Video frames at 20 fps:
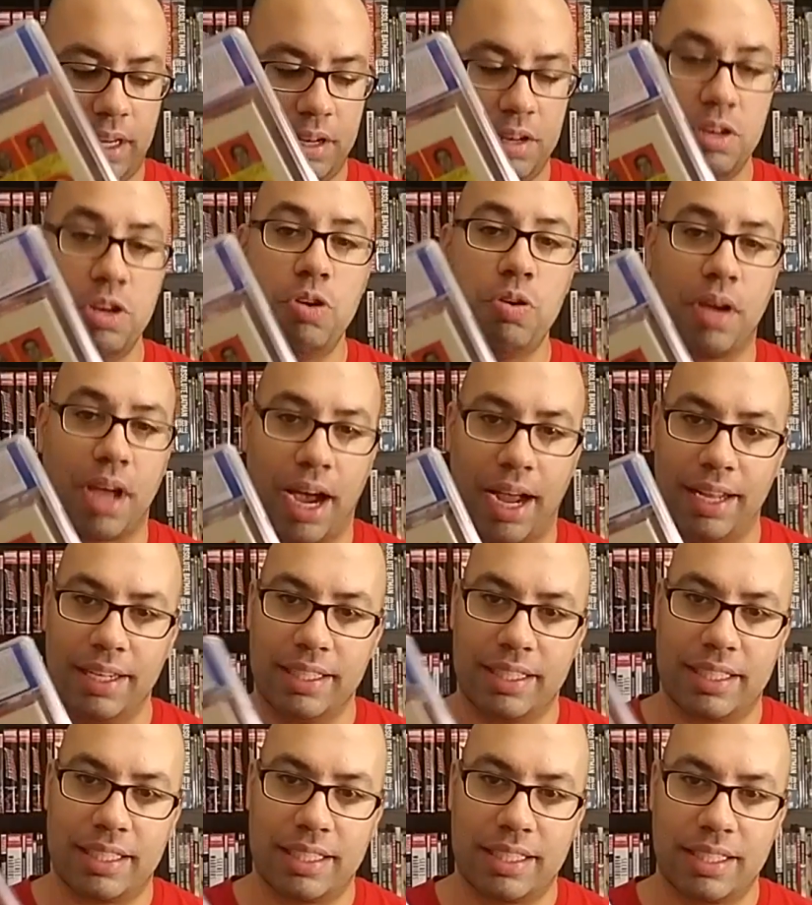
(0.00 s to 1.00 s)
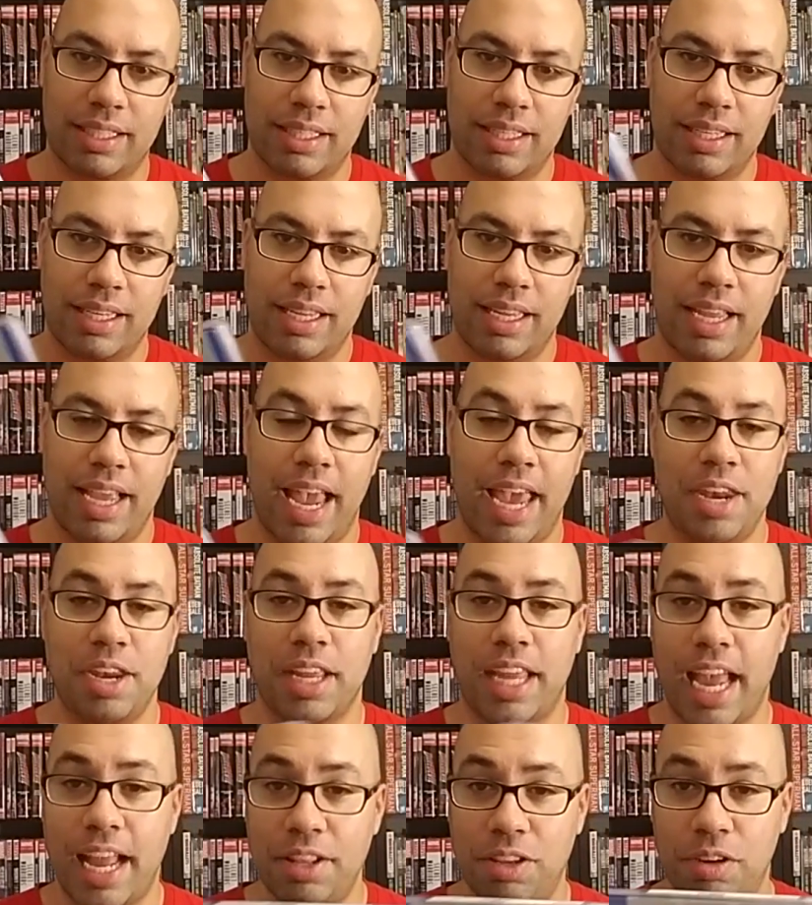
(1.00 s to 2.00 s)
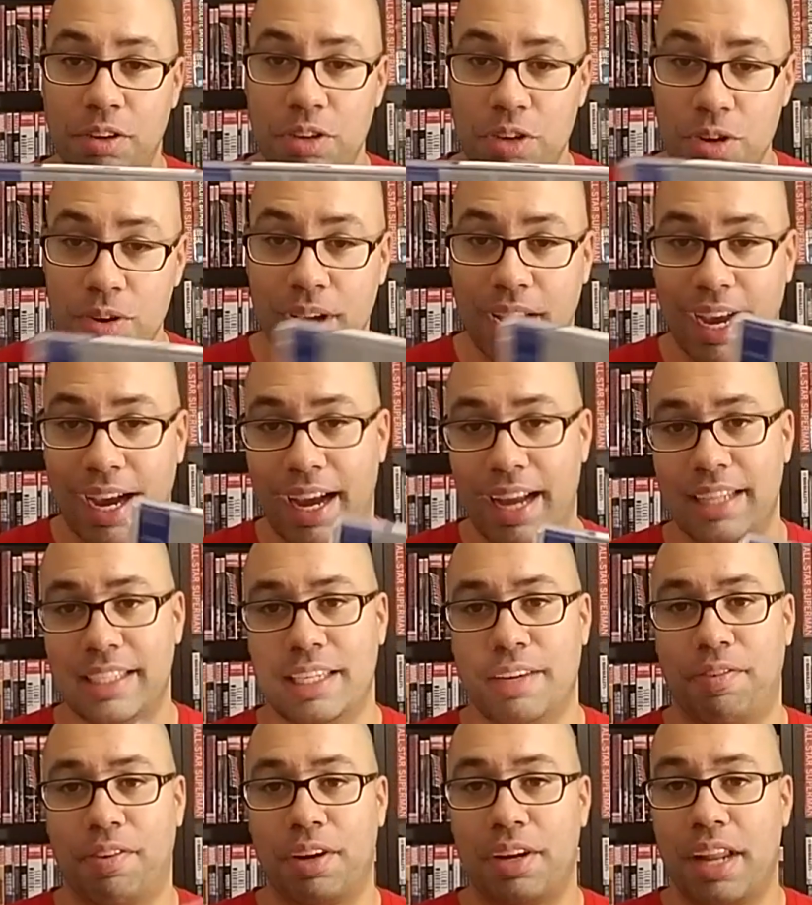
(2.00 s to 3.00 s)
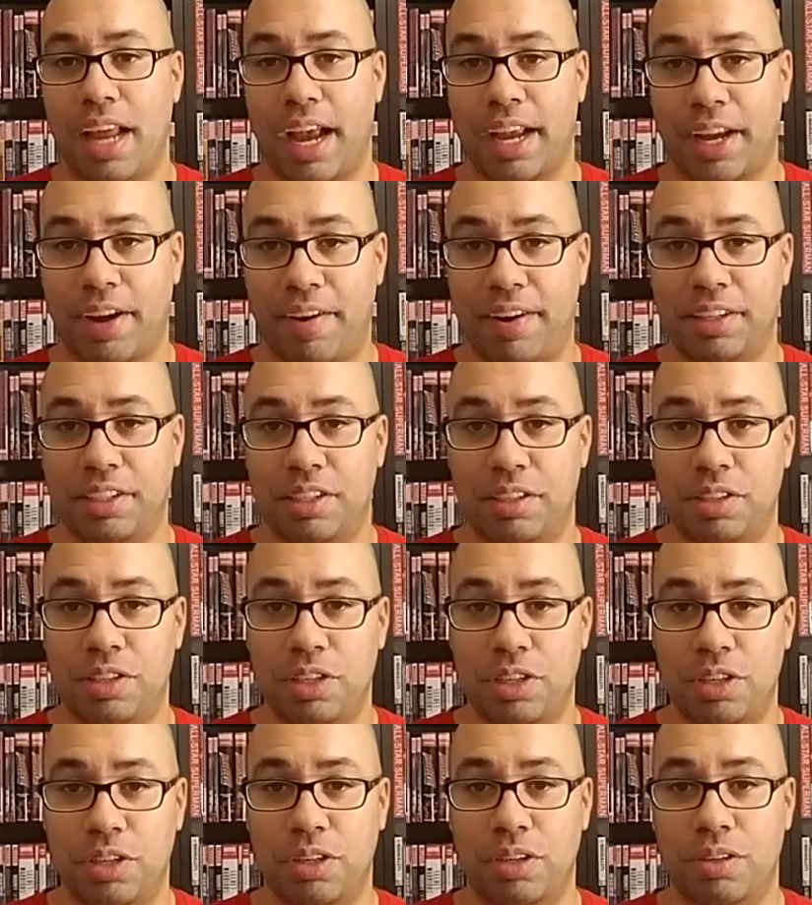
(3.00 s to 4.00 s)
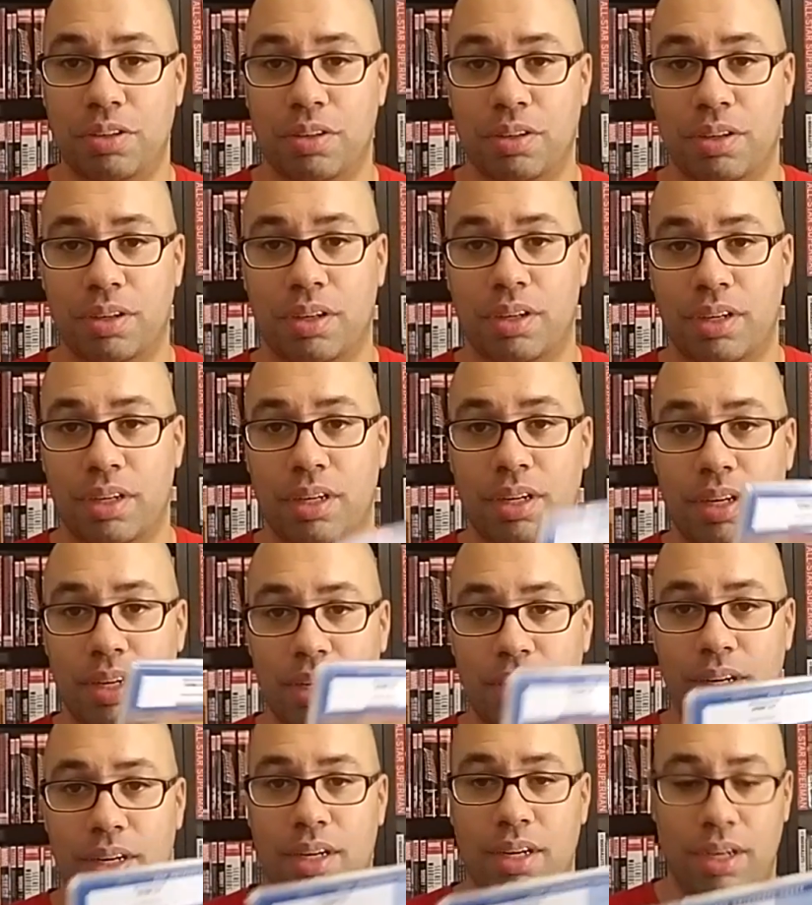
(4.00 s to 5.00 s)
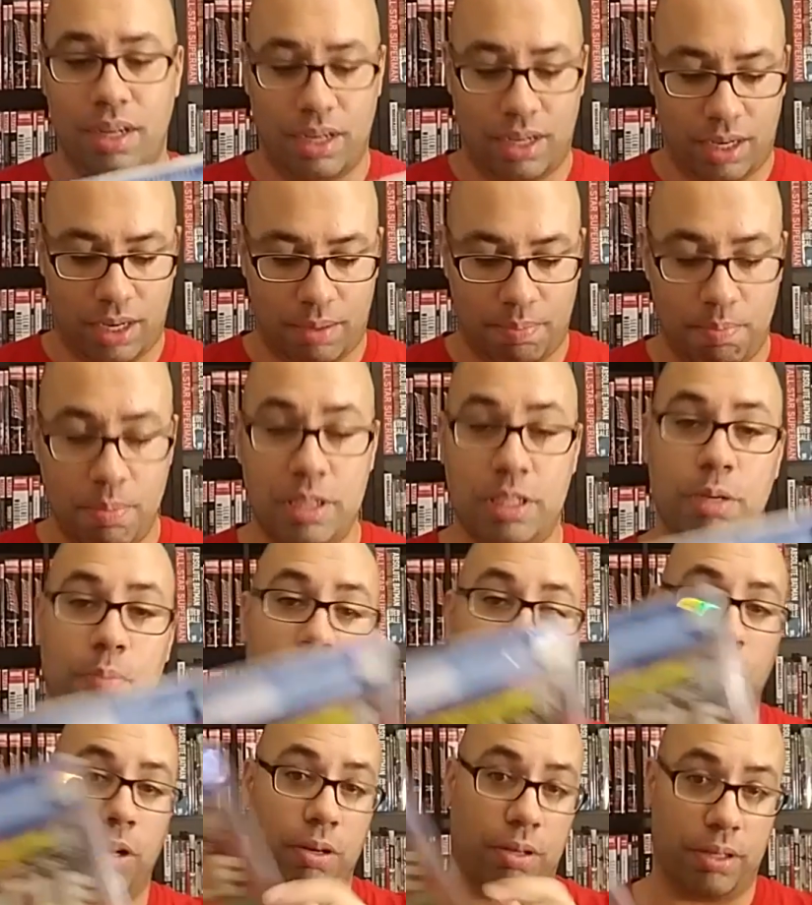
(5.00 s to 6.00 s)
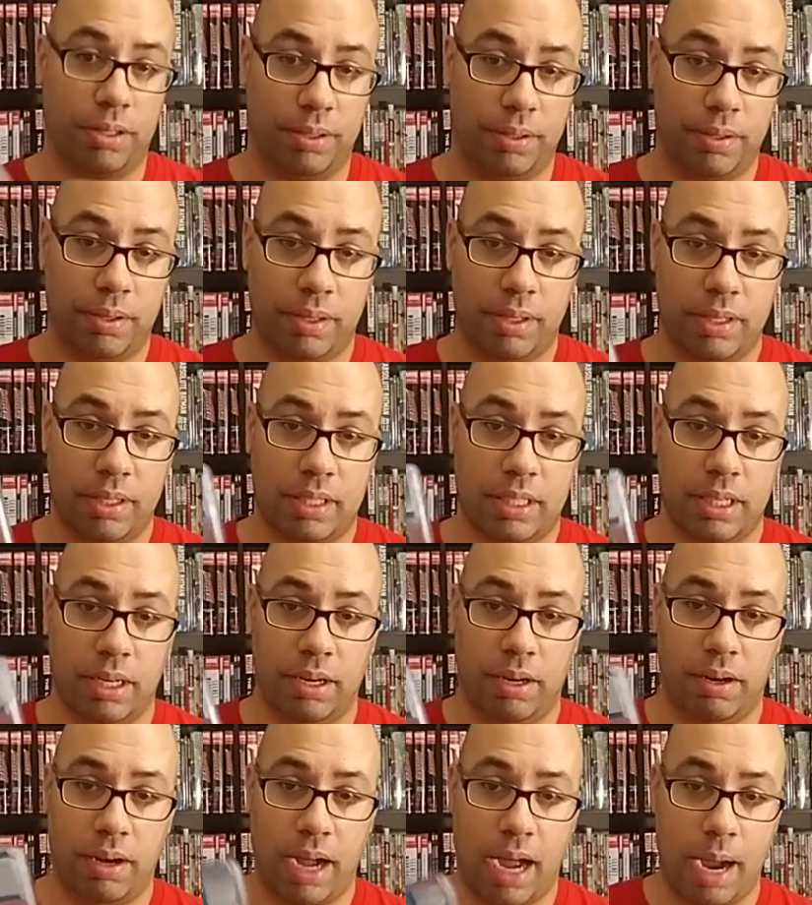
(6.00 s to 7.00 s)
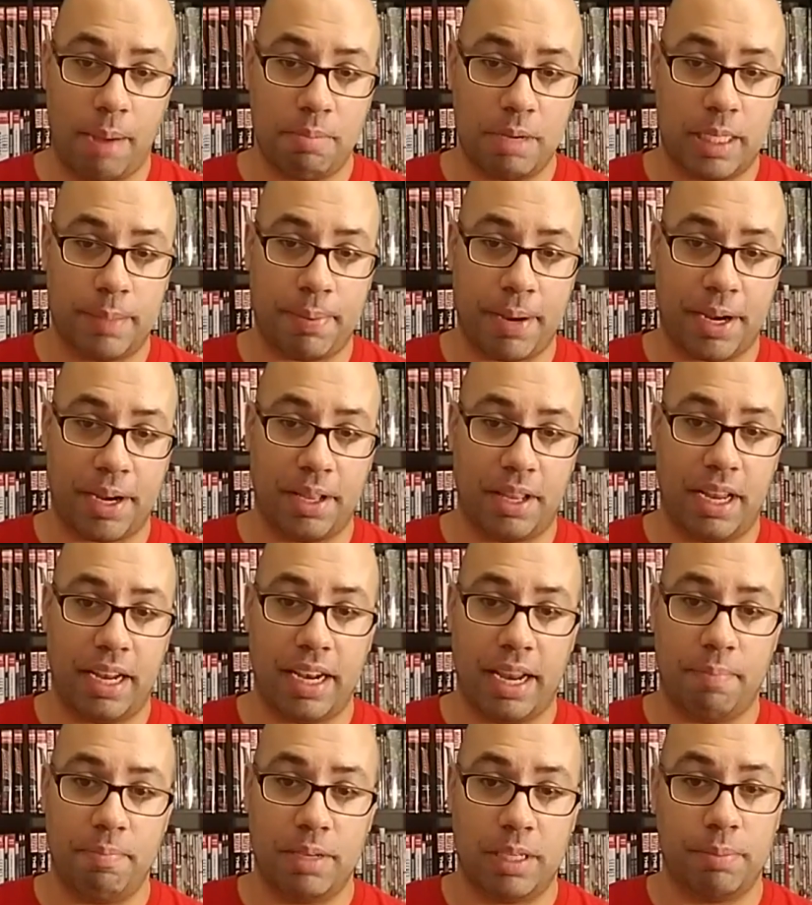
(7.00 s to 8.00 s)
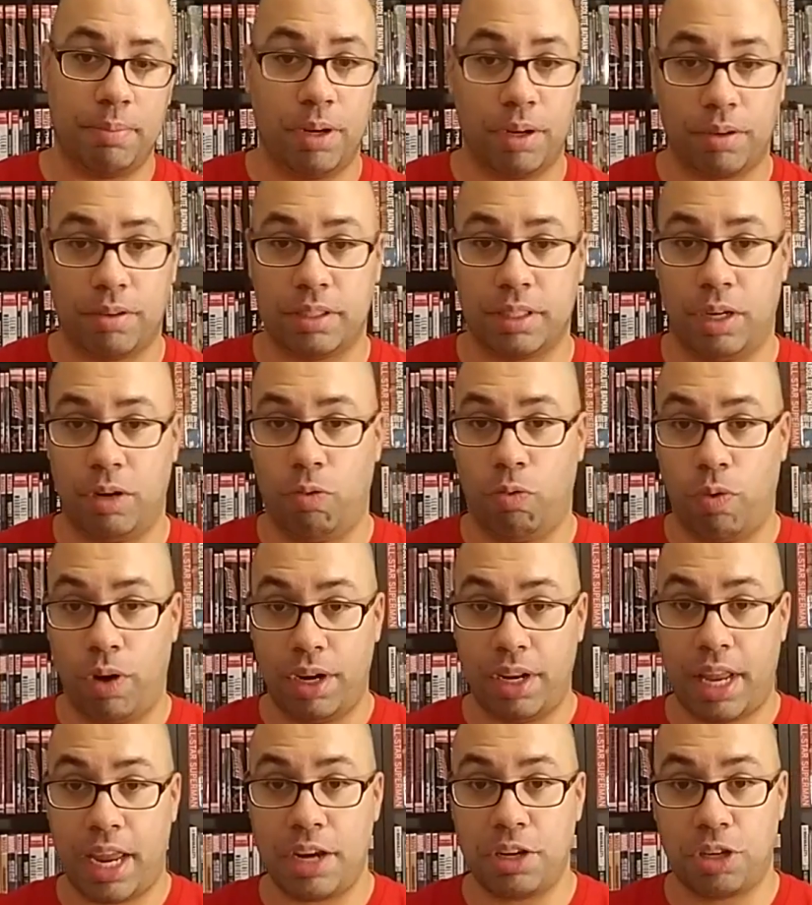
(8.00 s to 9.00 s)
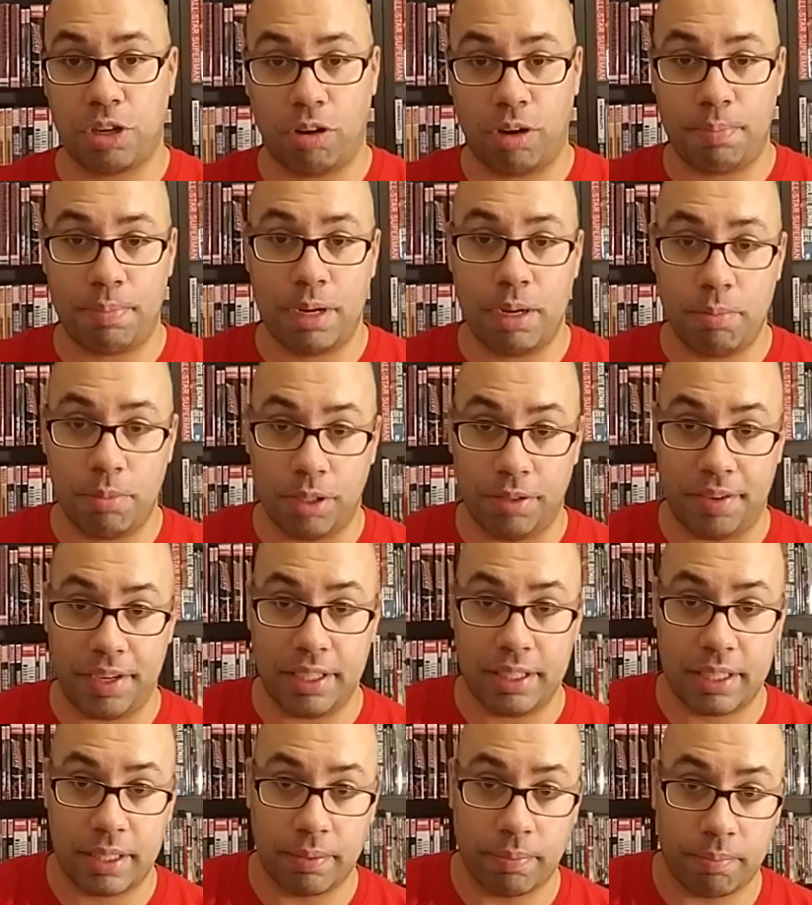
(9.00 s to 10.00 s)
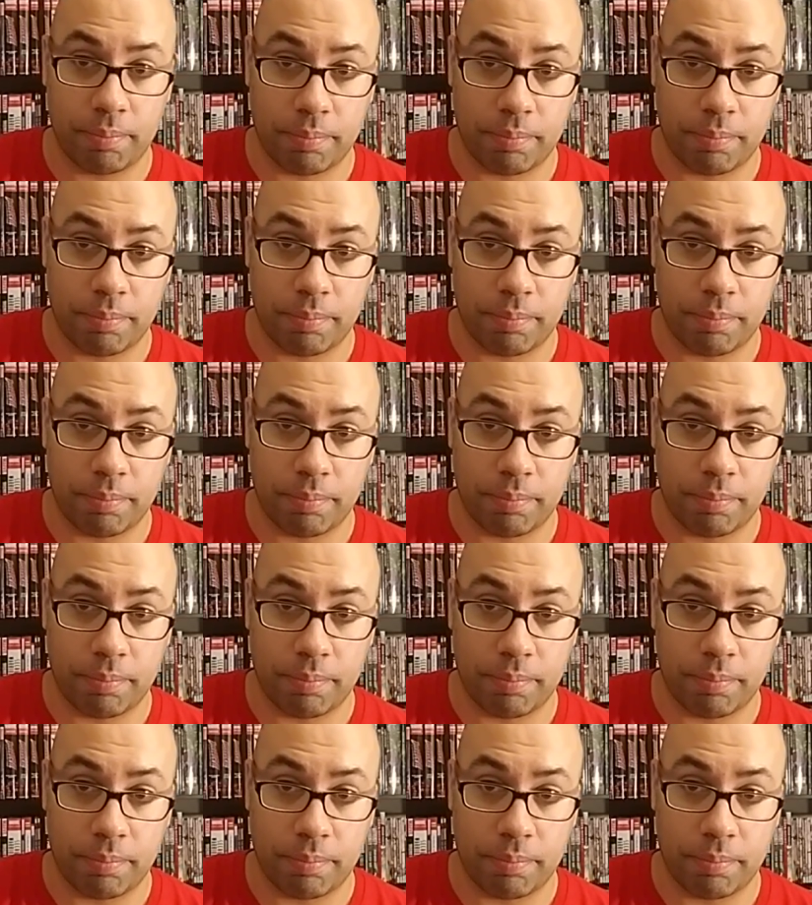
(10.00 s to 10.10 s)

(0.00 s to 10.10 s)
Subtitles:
New Gods. And you can't do New Gods if you're not going to do Mr. Miracle. So I'm just speculating that Mr. Miracle is going to one day show up in the movies,